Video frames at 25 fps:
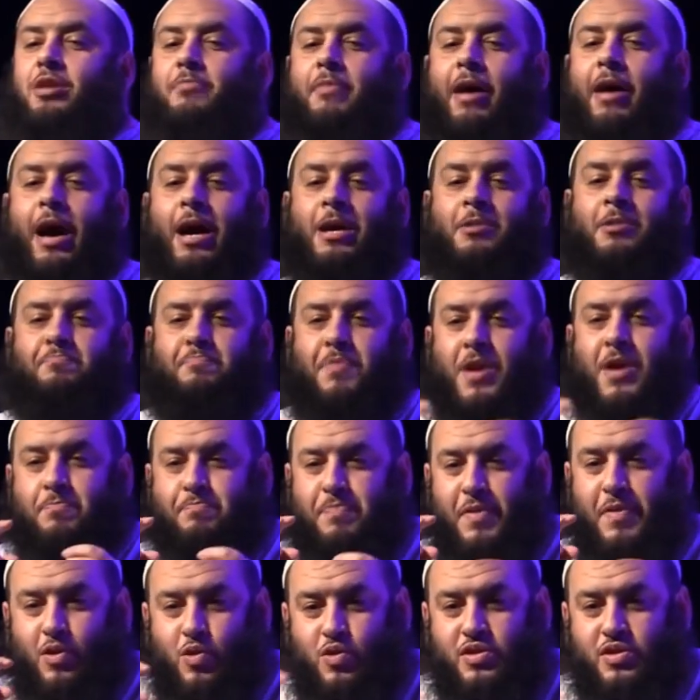Iman,
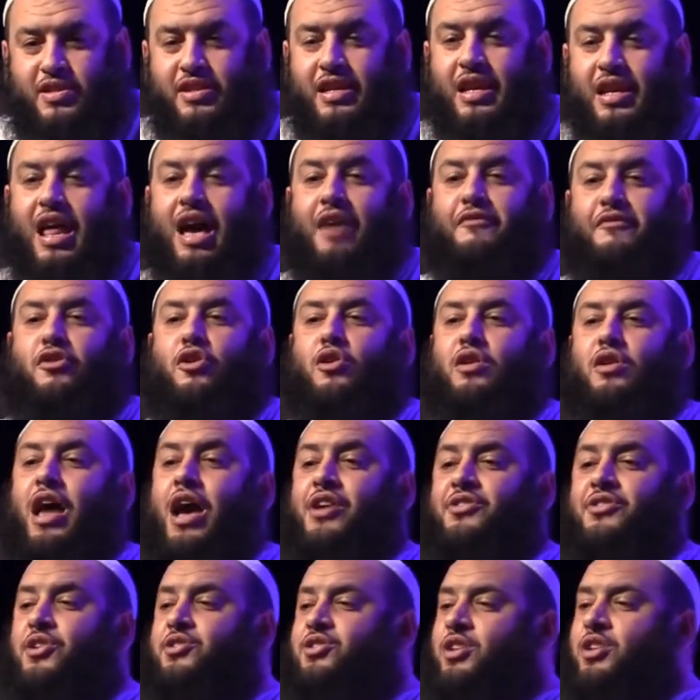people who still have a
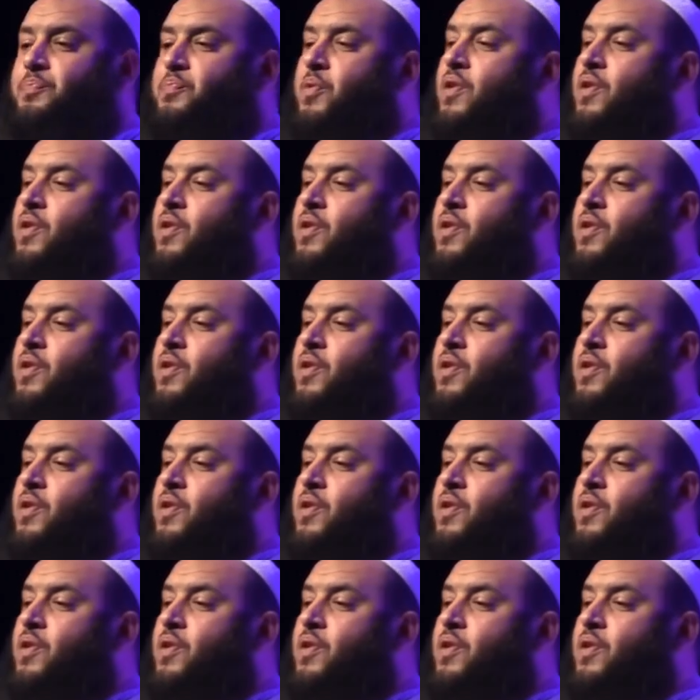relationship